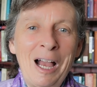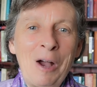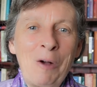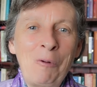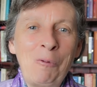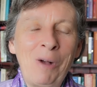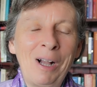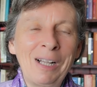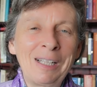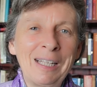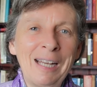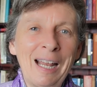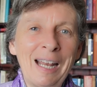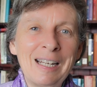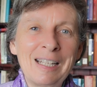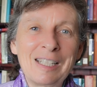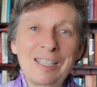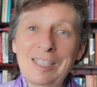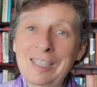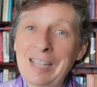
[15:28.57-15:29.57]
One can
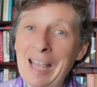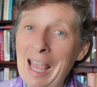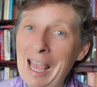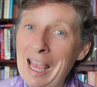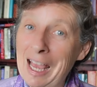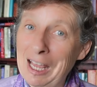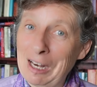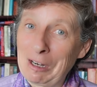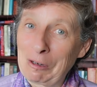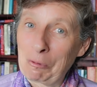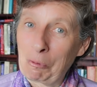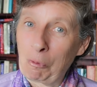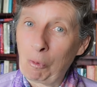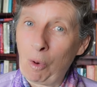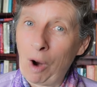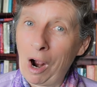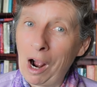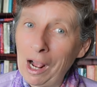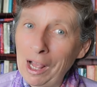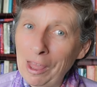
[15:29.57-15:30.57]
understand
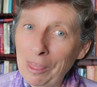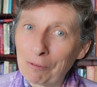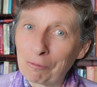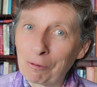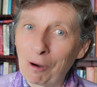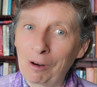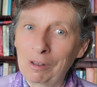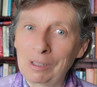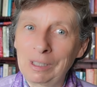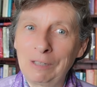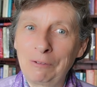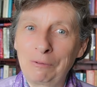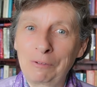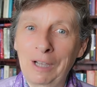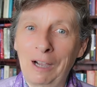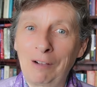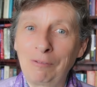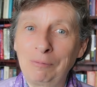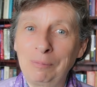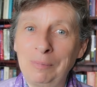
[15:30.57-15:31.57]
why the Rockliff
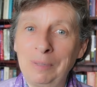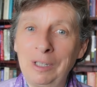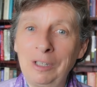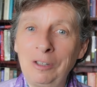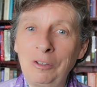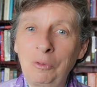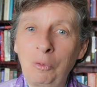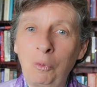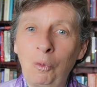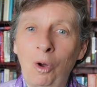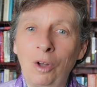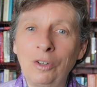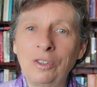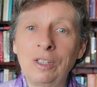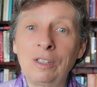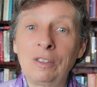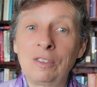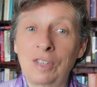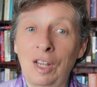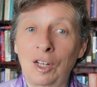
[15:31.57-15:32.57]
government
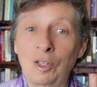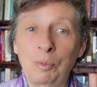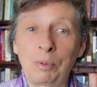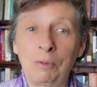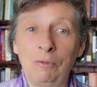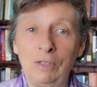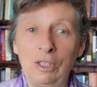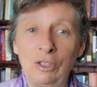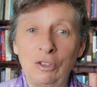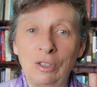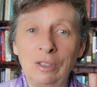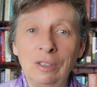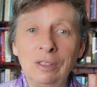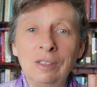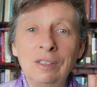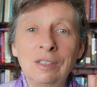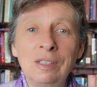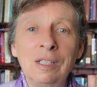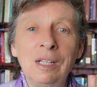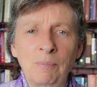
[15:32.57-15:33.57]
wanted such
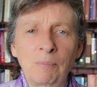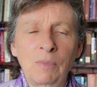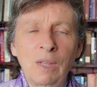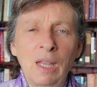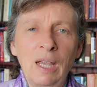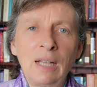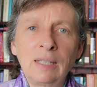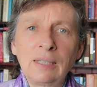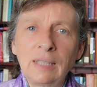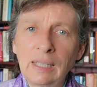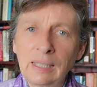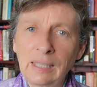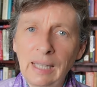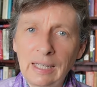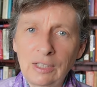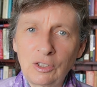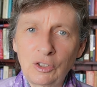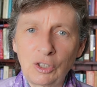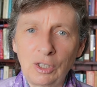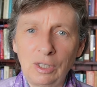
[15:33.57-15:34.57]
provisions. The
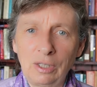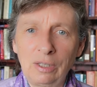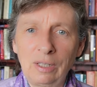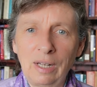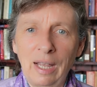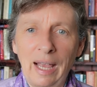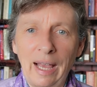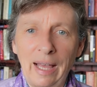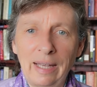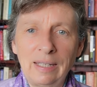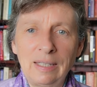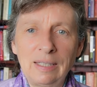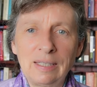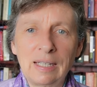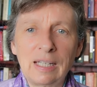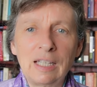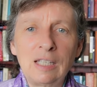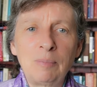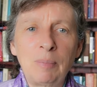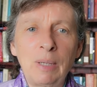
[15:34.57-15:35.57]
election had
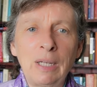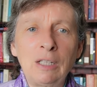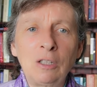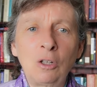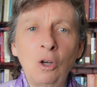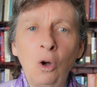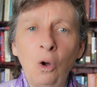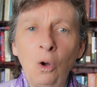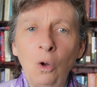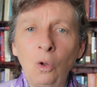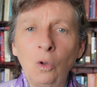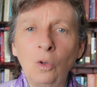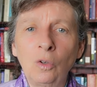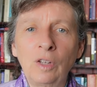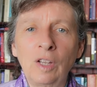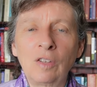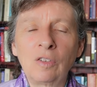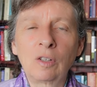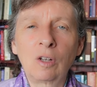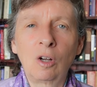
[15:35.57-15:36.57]
indeed been called
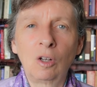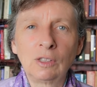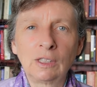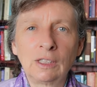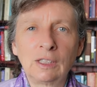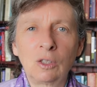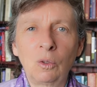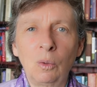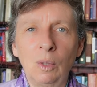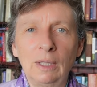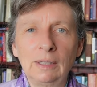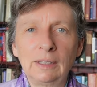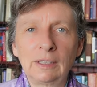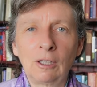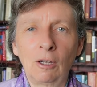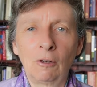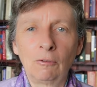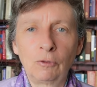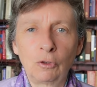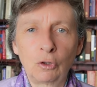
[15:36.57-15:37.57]
as a consequence
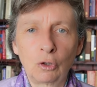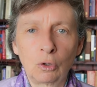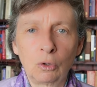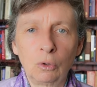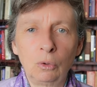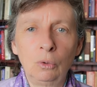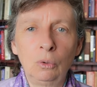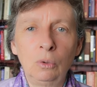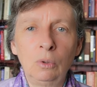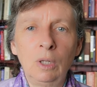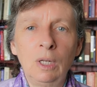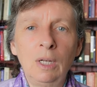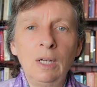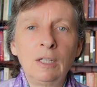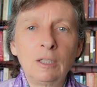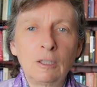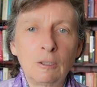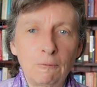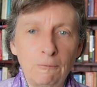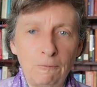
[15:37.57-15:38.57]
of two
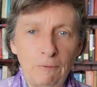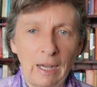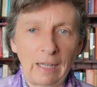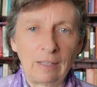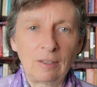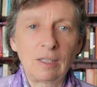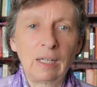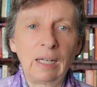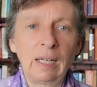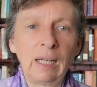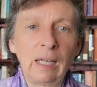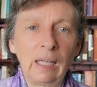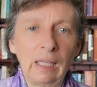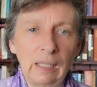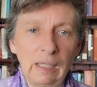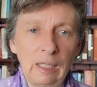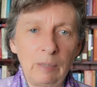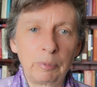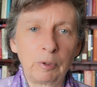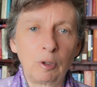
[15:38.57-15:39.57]
defecting
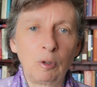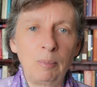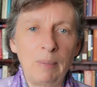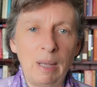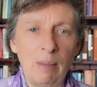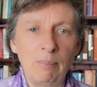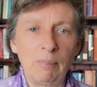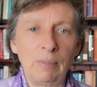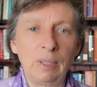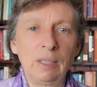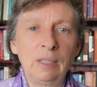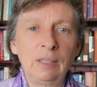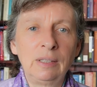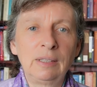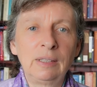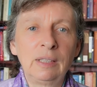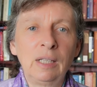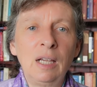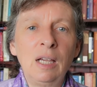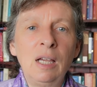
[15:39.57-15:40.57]
Liberal members